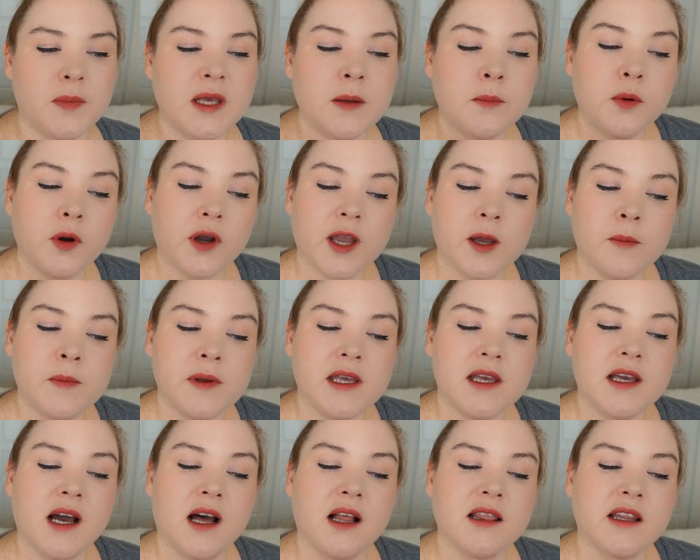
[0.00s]
people can
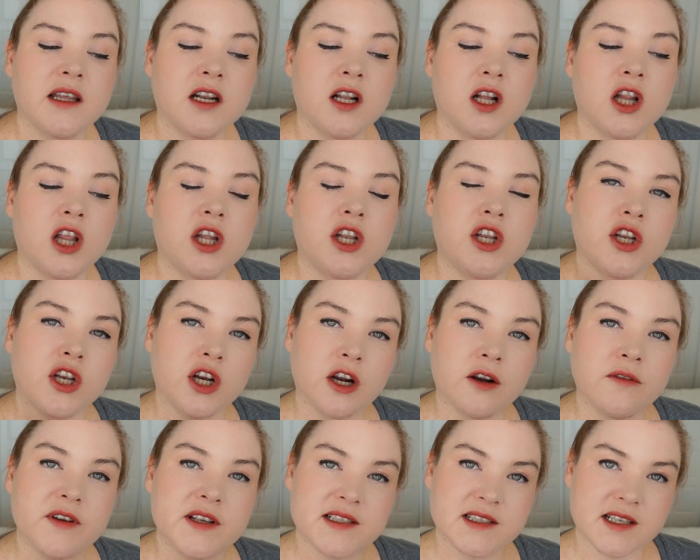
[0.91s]
be a little
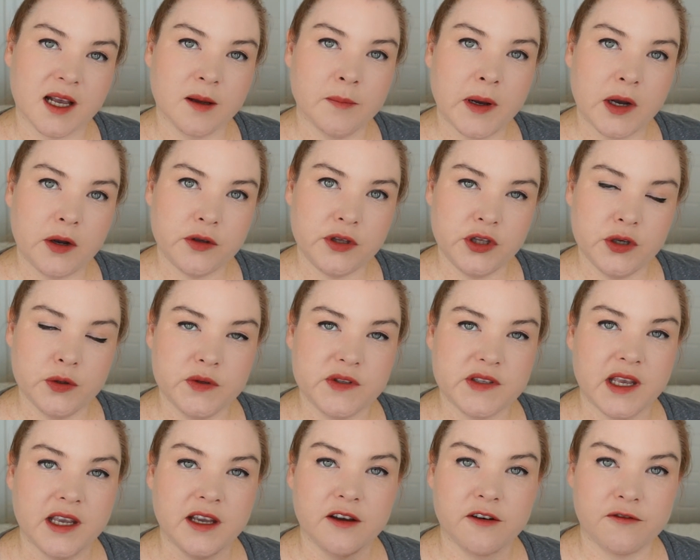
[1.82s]
nervous about
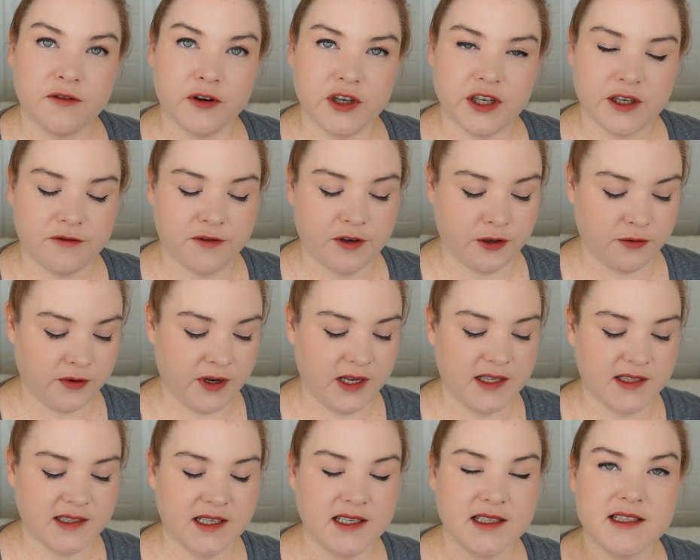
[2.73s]
using for different
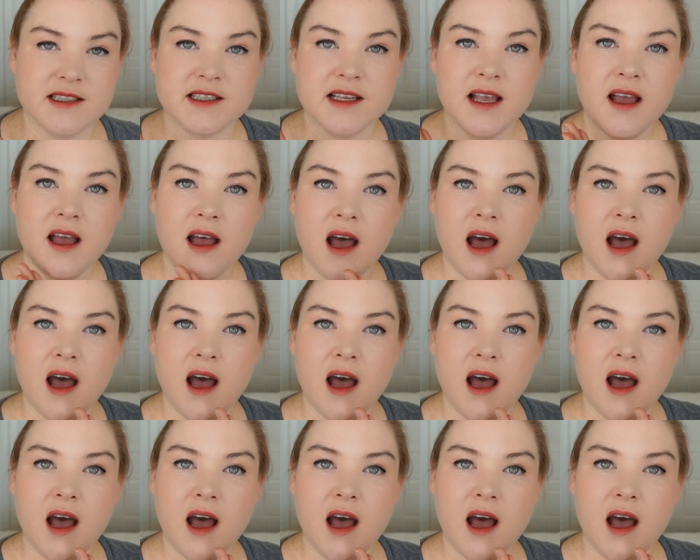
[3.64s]
reasons.